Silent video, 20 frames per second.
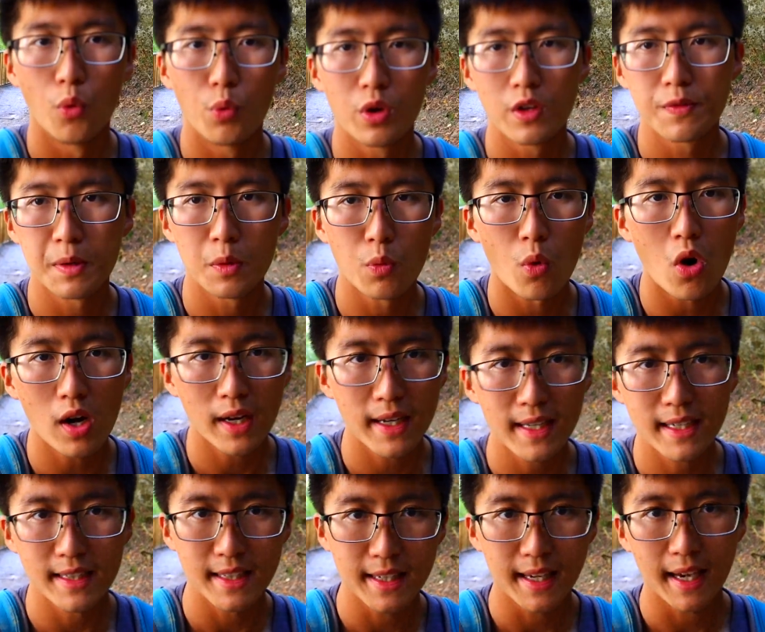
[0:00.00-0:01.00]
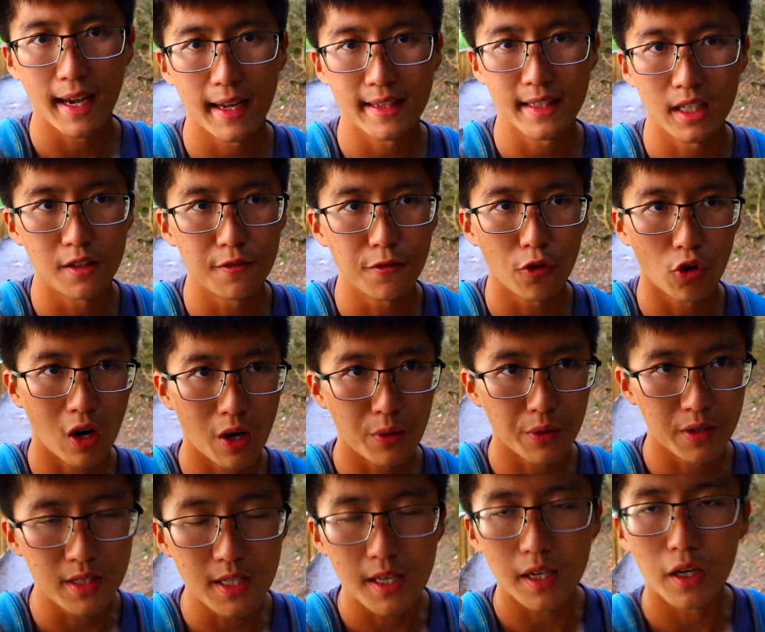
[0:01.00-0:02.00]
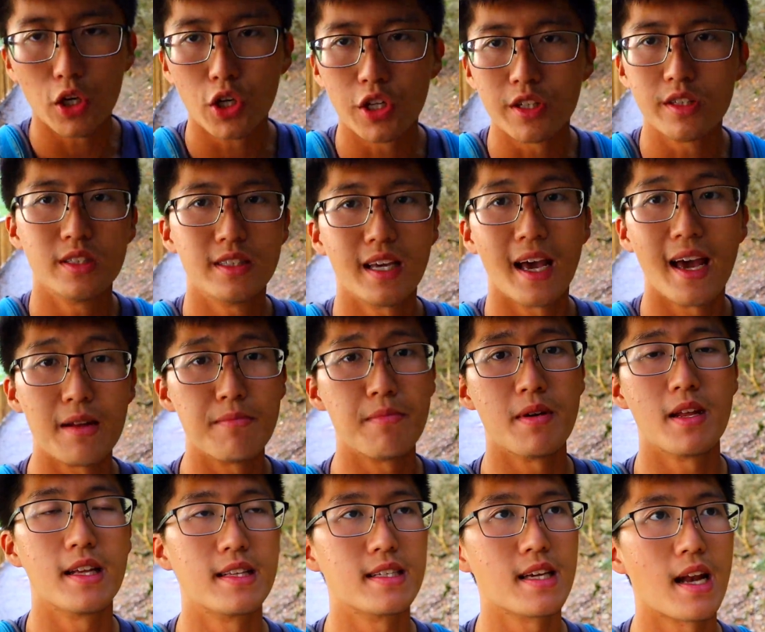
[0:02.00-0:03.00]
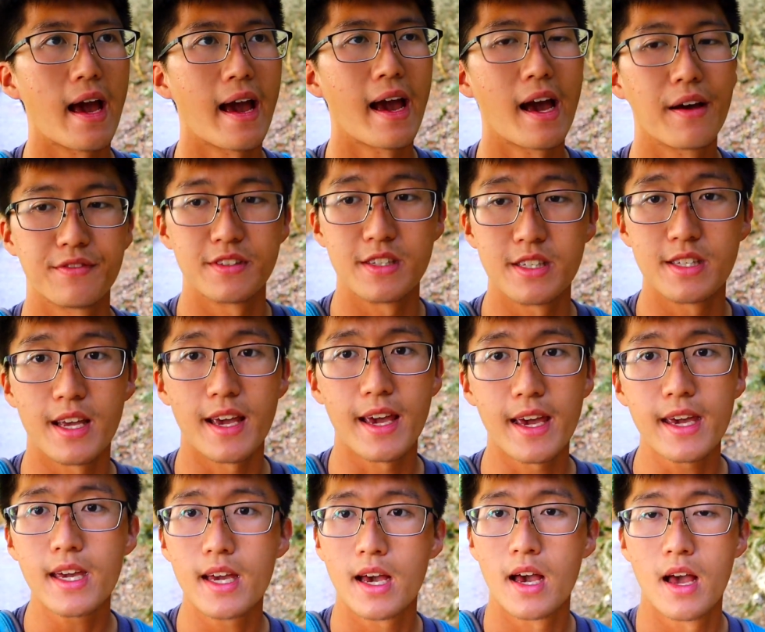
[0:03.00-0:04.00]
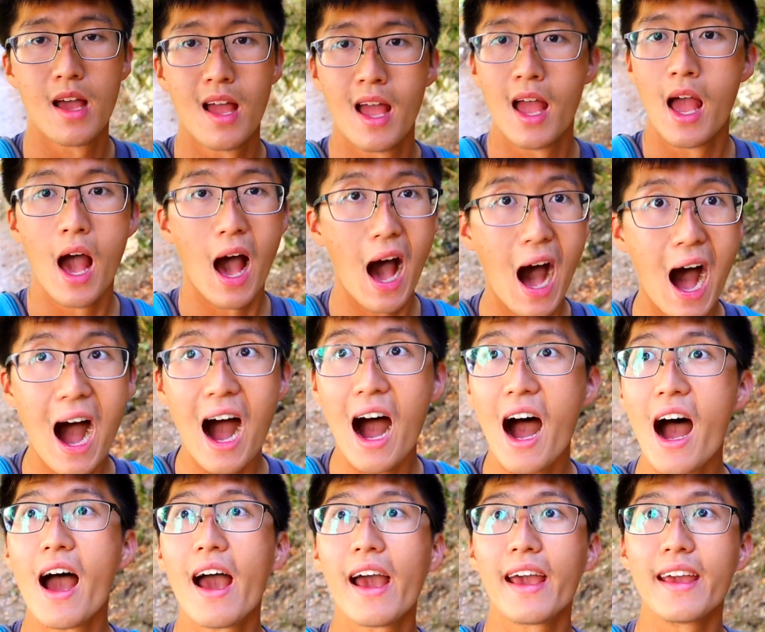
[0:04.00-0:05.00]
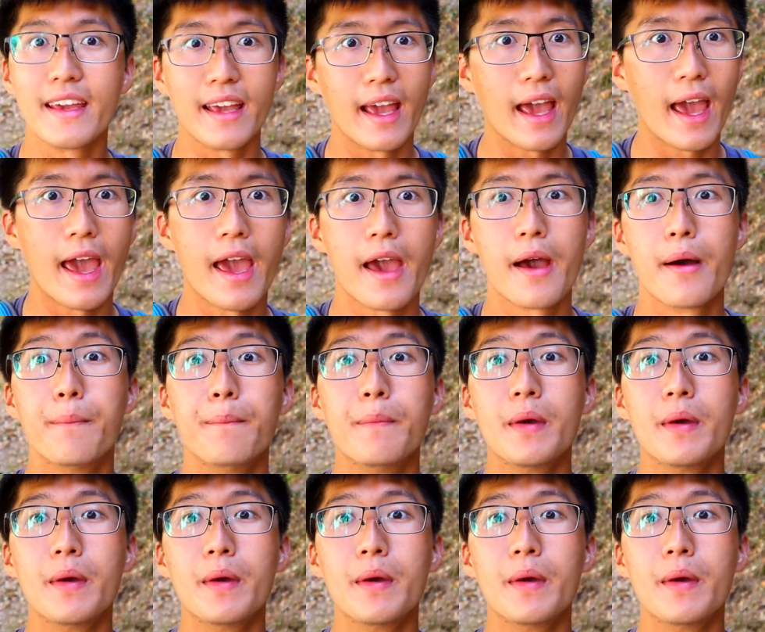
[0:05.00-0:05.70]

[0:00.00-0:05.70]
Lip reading: We've been walking in the canyon for, I would say, a good 10 minutes, and I have to say, I am